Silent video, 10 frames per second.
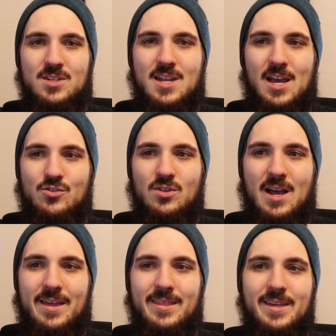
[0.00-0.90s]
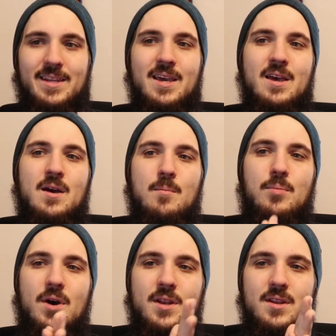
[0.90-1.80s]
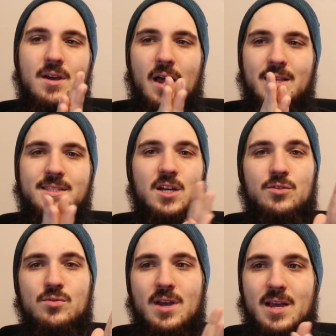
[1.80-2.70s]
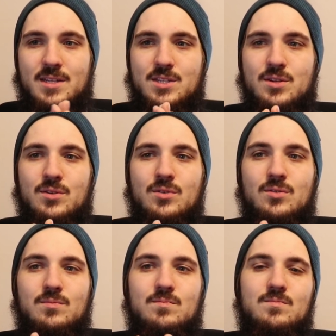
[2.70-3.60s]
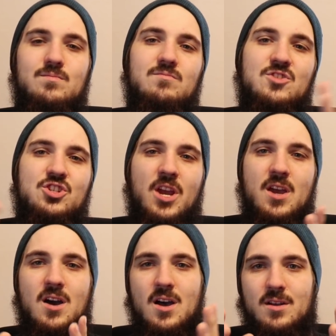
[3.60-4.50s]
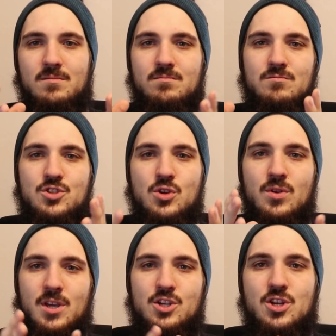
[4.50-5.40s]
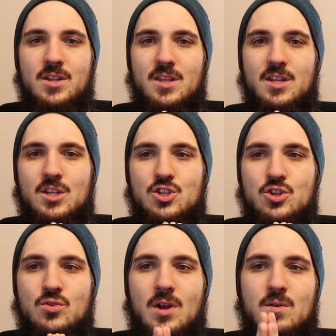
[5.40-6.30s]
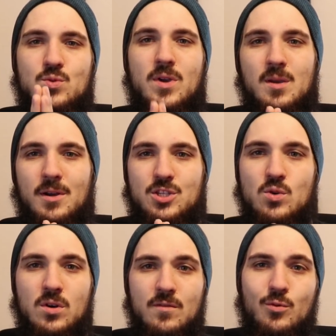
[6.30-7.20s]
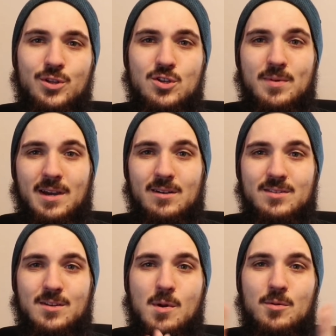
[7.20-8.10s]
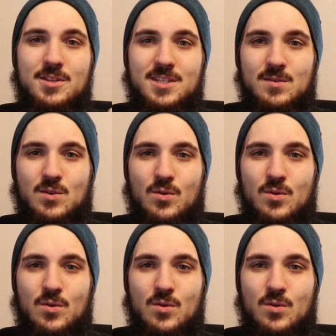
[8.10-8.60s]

who's a natural athlete. But I stuck through that until uh, June-ish. And then in June, I was weighing about two hundred forty-two pounds. I remember this because I was